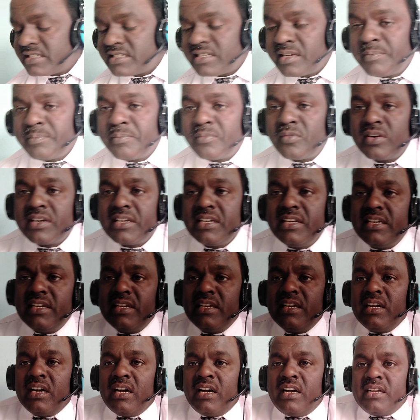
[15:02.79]
Somebody
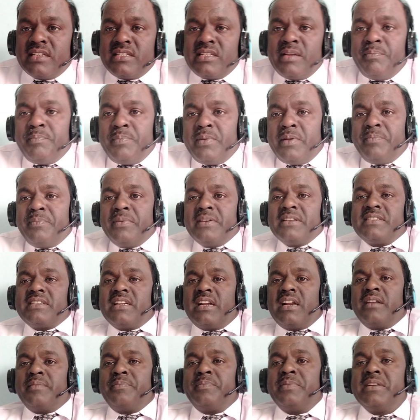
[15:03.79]
some people
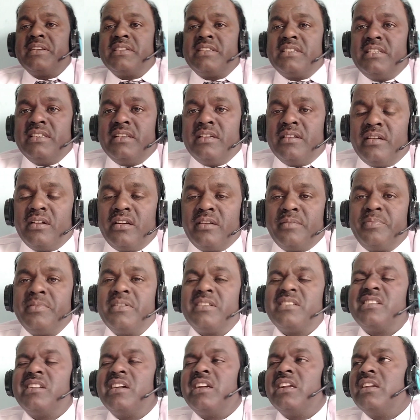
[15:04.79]
are
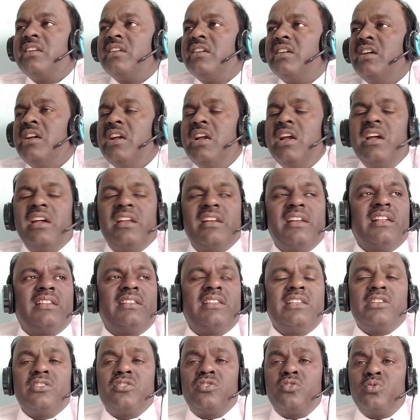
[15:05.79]
fixed and
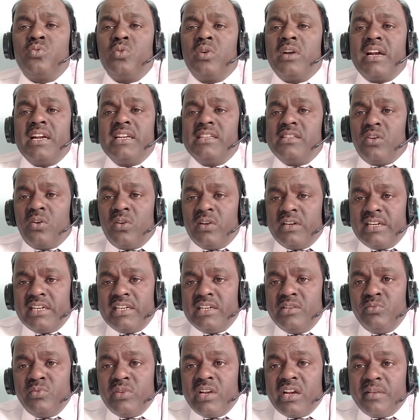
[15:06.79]
nothing. So guys,
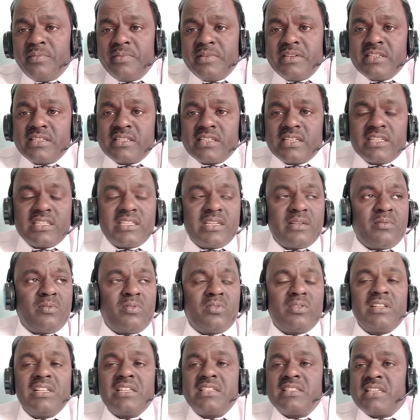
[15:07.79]
already we have discussed
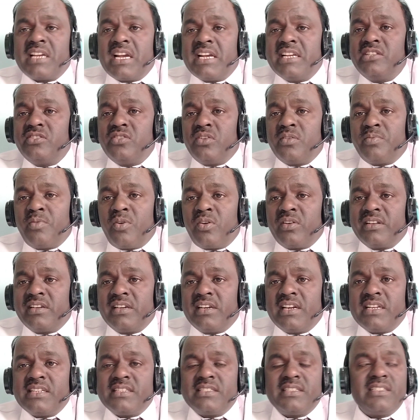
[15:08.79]
about the size of
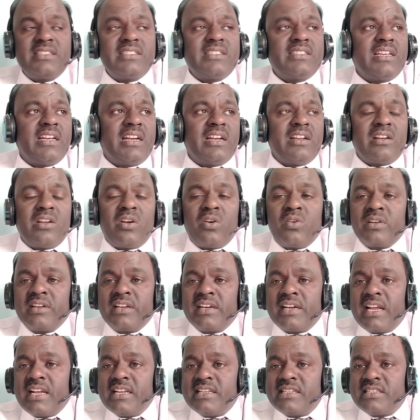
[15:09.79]
organizations, and
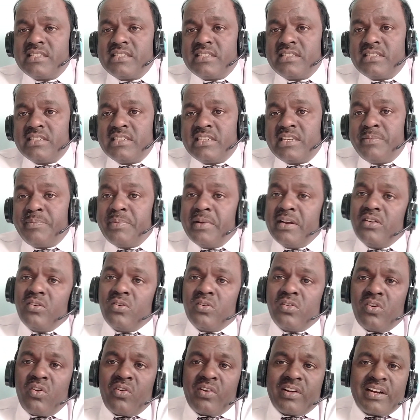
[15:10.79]
depend
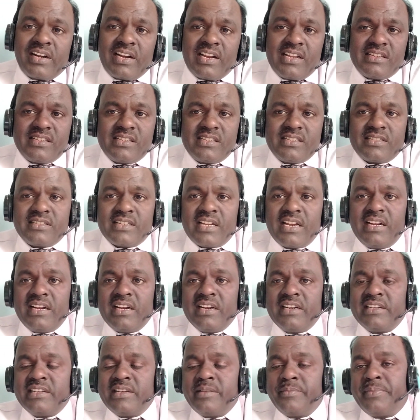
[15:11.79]
on organization side
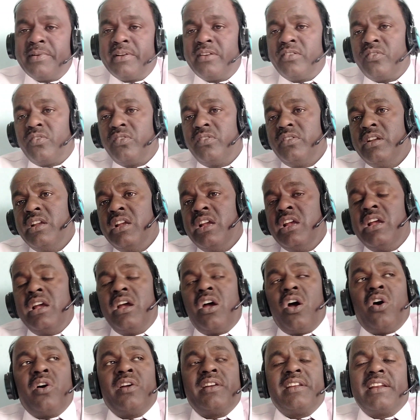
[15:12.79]
and depend on
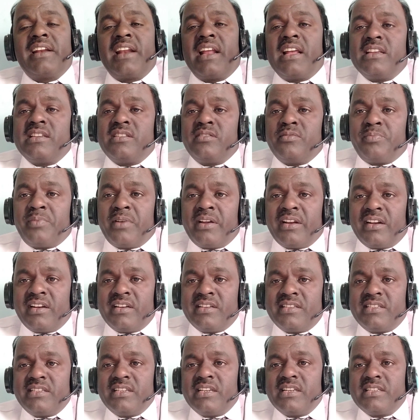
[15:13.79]
organization
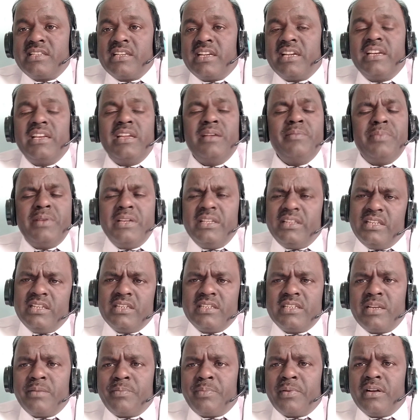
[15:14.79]
financials, and
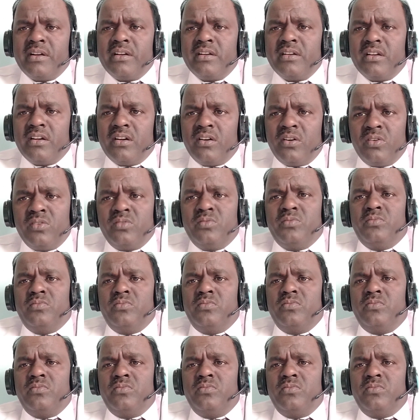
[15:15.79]
everything depend on.